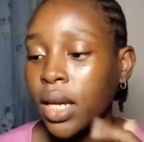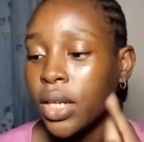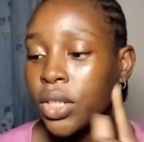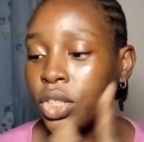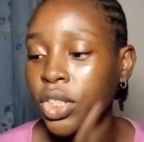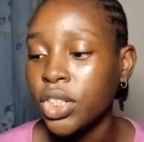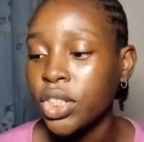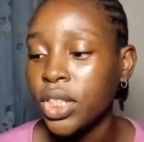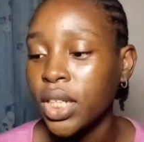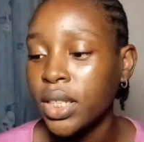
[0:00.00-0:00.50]
A
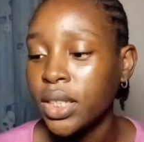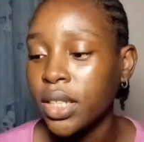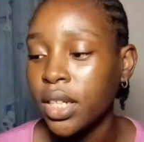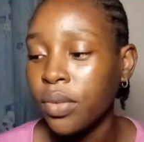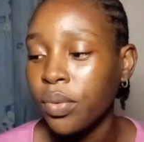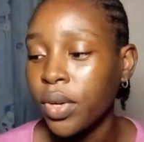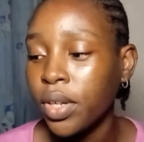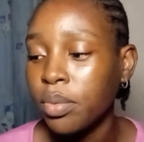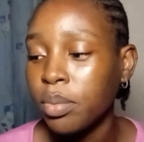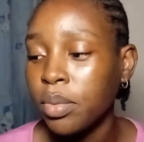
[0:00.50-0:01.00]
chit chat
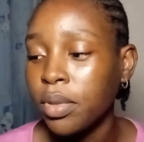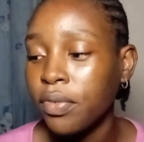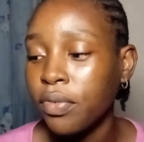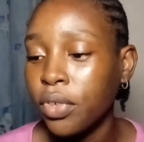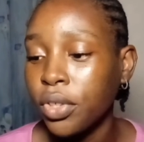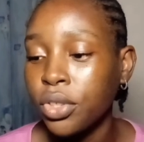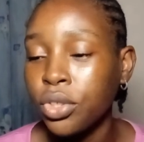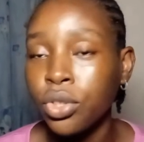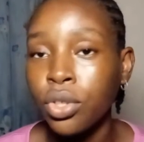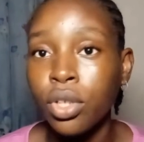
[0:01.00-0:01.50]
get ready me
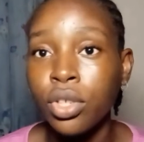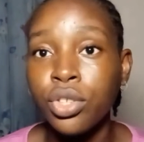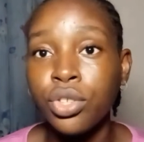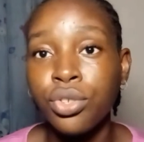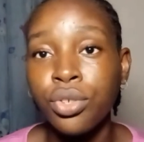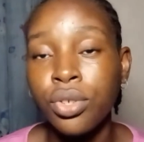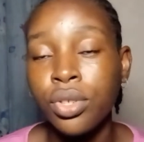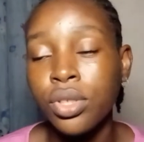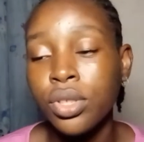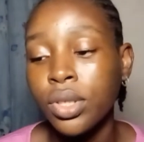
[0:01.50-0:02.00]
for church
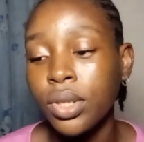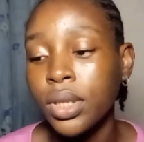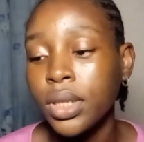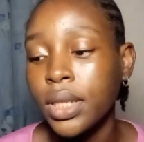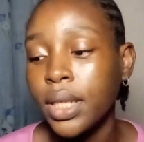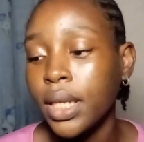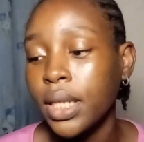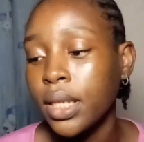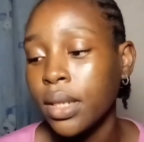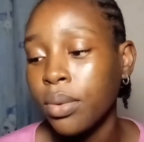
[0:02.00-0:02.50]
youth
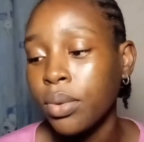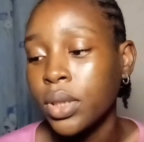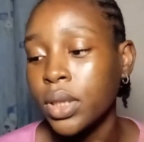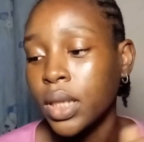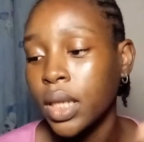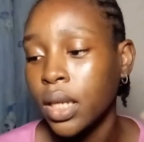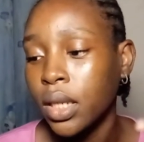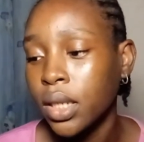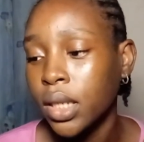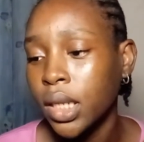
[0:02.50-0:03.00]
Sunday, that
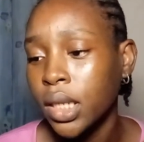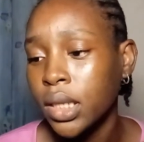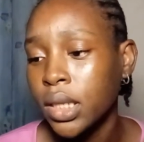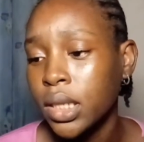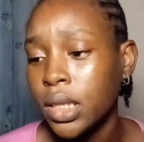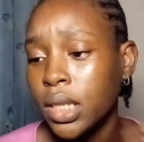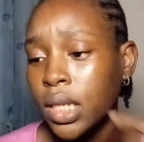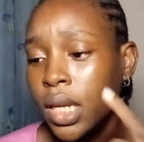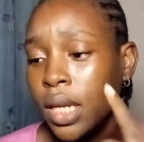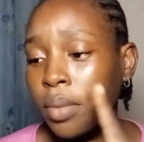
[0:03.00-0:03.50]
was like
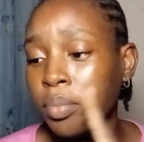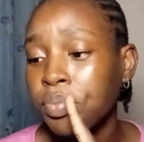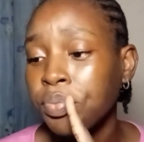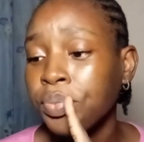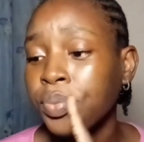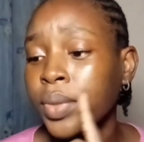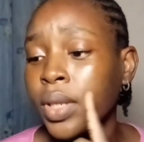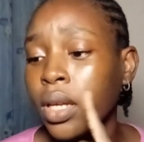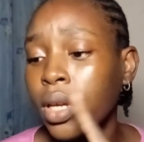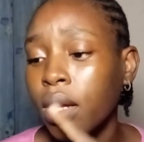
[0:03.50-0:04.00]
yesterday.
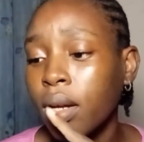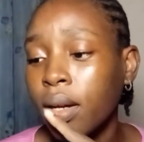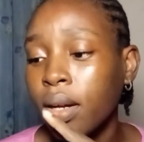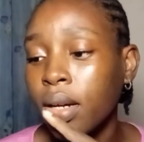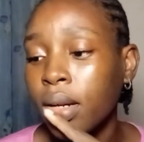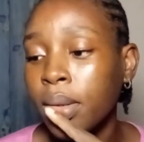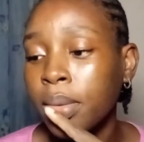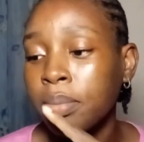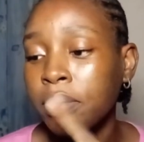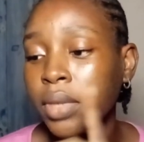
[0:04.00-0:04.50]

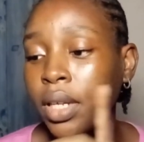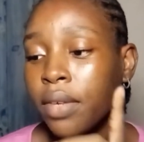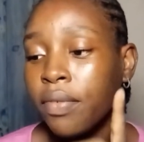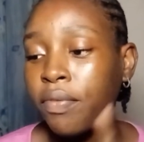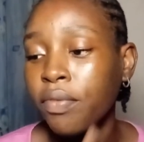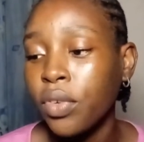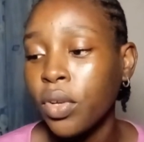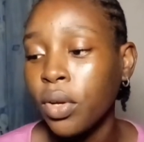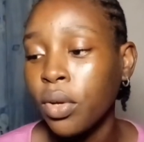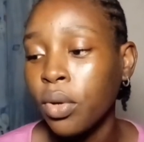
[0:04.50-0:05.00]
Um a
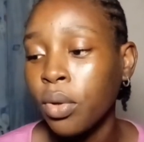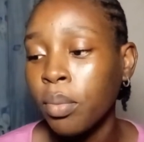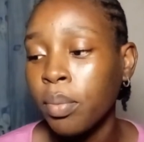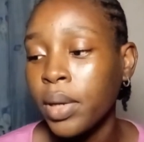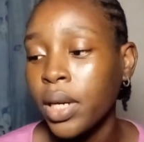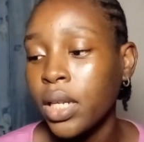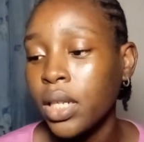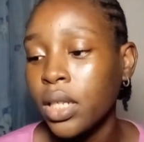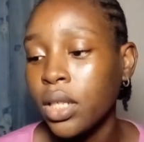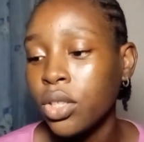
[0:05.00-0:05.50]
vlog
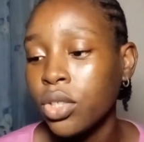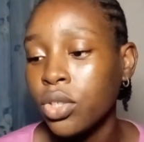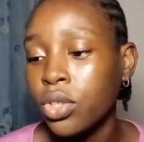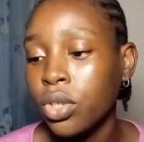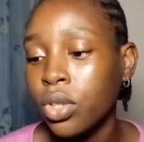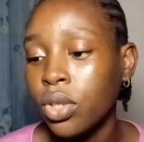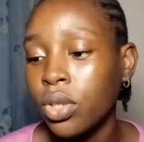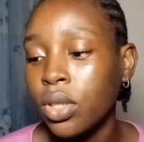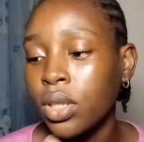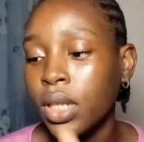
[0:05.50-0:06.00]

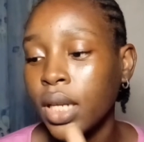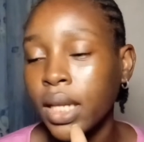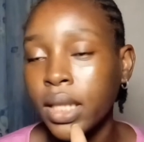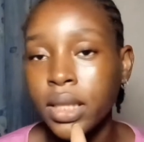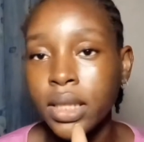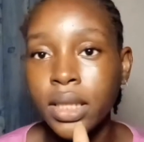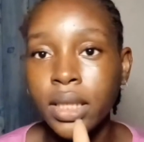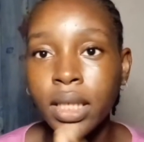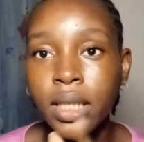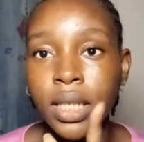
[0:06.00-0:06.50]
compilation,
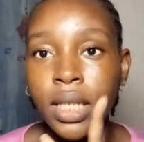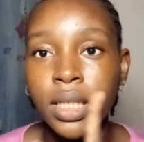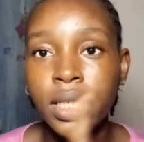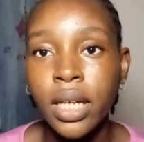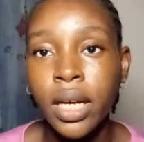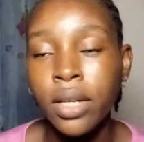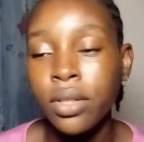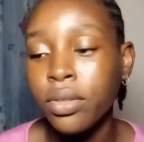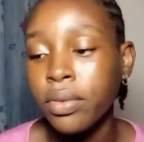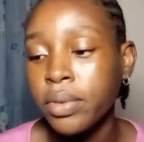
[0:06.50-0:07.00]
and then at
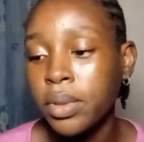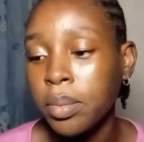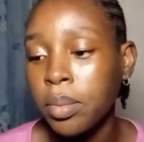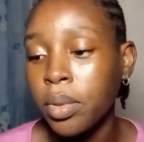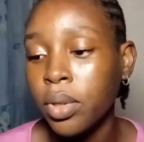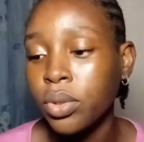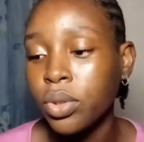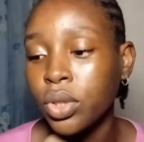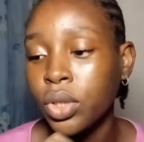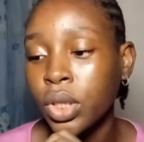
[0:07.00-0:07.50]
the end of the
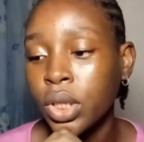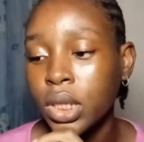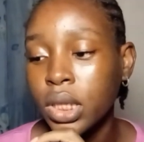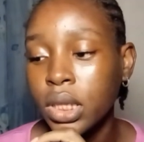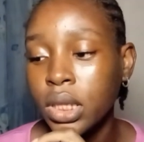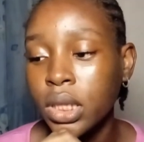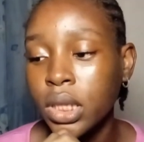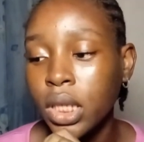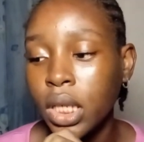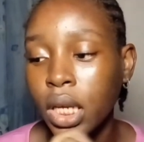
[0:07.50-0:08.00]
month you're going to
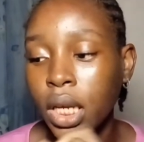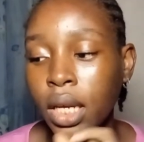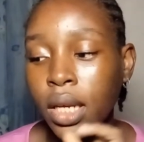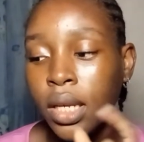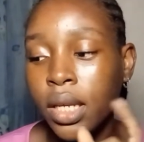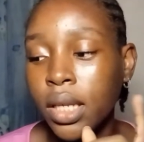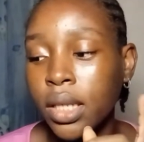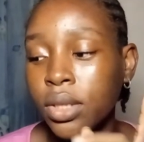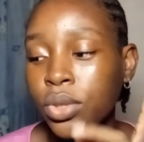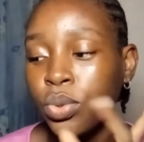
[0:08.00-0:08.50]

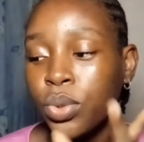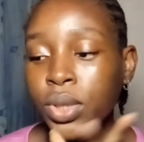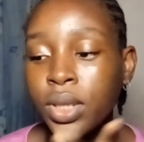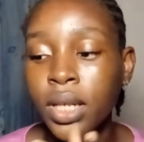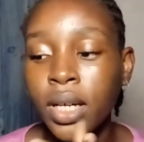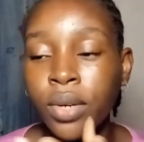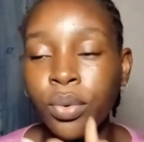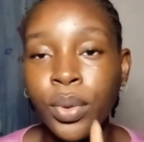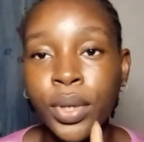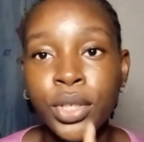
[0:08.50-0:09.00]
see a
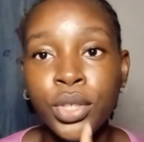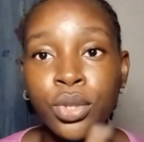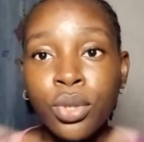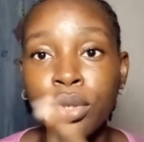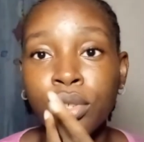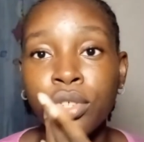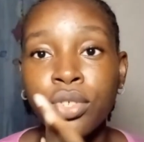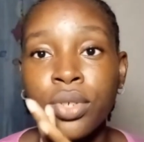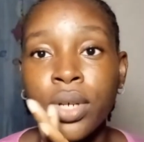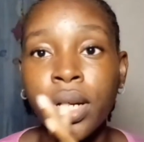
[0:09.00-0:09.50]
Twitter
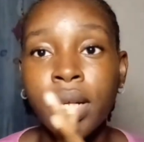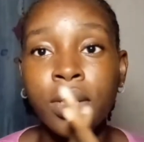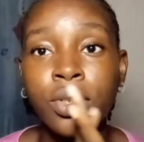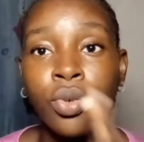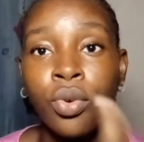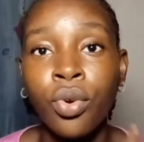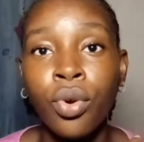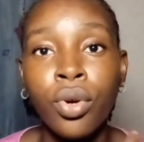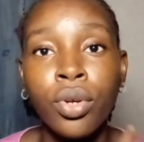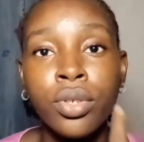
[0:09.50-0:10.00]
question thread
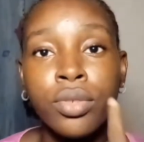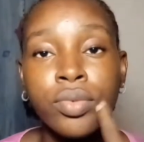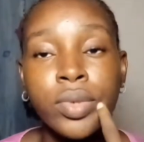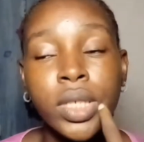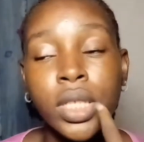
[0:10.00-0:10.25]
on